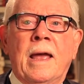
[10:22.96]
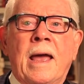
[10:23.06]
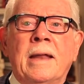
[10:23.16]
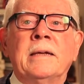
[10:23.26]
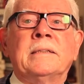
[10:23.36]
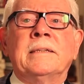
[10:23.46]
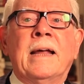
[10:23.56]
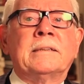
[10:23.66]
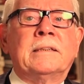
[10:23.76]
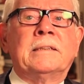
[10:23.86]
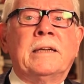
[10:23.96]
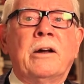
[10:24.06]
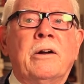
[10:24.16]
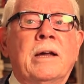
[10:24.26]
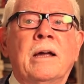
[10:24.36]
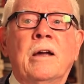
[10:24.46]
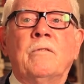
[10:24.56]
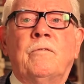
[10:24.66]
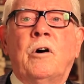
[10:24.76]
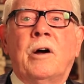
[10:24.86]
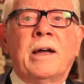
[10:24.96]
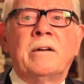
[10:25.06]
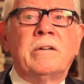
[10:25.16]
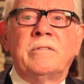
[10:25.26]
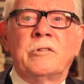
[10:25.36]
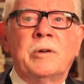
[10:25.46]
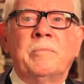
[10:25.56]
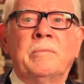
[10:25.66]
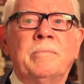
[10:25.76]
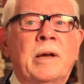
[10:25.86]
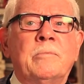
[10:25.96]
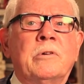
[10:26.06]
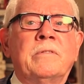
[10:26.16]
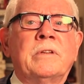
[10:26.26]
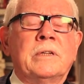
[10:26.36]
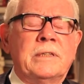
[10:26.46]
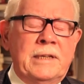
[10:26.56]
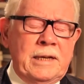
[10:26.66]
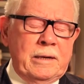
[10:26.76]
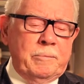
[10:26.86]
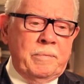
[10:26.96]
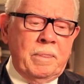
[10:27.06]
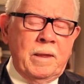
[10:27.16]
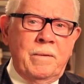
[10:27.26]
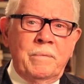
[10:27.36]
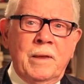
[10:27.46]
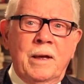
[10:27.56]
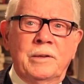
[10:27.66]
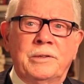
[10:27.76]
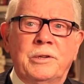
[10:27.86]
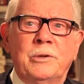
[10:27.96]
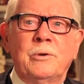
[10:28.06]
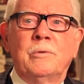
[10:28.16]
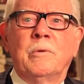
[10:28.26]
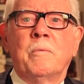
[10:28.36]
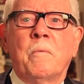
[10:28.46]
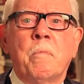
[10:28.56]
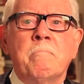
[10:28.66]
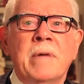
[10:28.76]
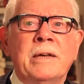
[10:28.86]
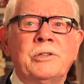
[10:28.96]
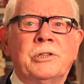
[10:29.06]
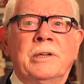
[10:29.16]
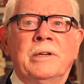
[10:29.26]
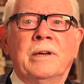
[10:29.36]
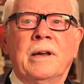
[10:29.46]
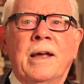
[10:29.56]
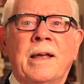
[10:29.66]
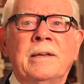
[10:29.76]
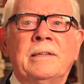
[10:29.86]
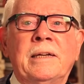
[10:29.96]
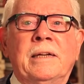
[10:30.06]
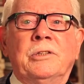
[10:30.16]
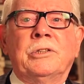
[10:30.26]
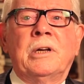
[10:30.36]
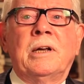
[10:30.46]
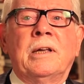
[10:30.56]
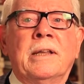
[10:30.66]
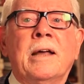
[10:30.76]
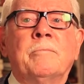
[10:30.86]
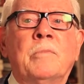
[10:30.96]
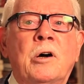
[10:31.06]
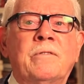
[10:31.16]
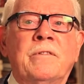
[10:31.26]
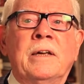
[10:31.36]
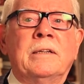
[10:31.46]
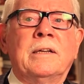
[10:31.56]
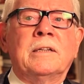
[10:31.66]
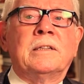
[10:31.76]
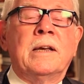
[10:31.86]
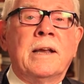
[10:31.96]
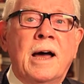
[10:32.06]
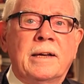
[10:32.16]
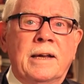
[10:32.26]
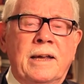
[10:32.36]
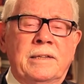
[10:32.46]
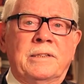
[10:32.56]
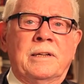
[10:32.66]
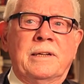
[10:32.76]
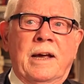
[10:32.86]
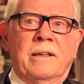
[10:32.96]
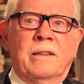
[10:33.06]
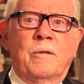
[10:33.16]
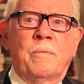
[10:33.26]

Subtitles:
And it's necessary for every member of the team to mention and teach that morphine does not hasten death.